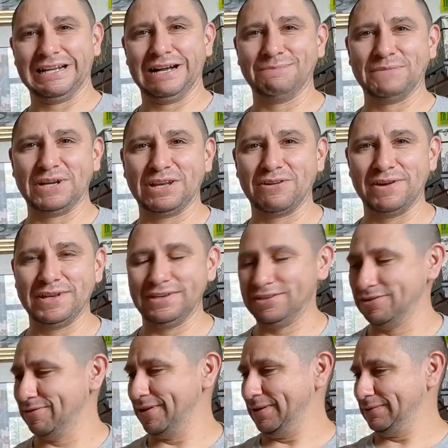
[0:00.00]
I'm going to go ahead and
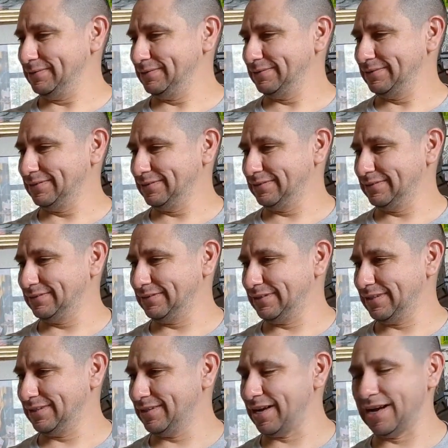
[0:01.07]
do it.
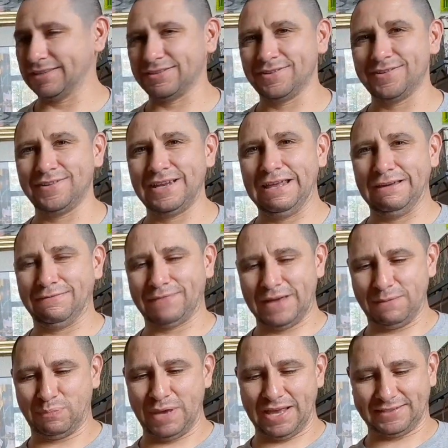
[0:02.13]
Doctor, if
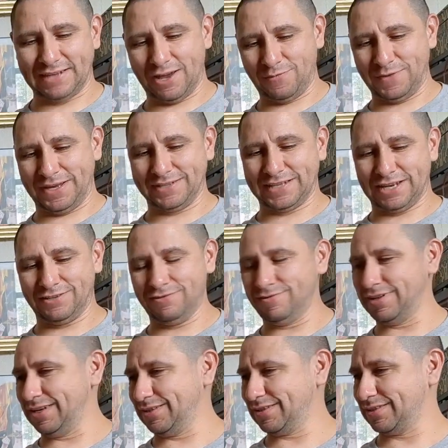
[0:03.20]
I pass out because I
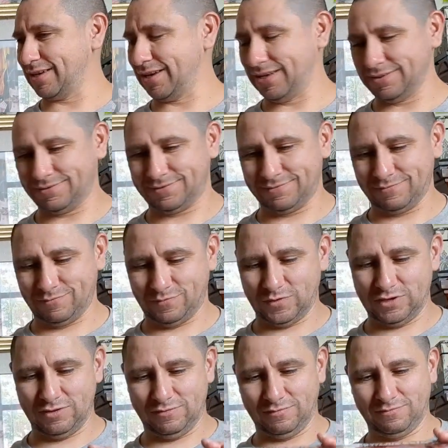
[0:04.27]
do this,
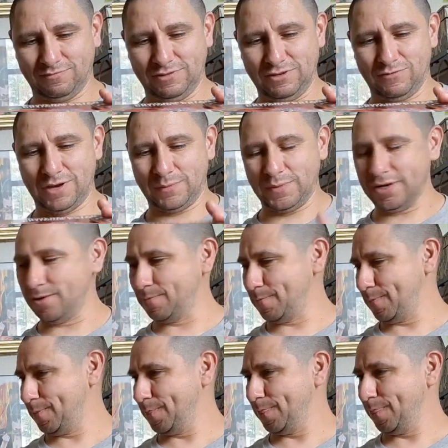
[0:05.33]
will you wake me up?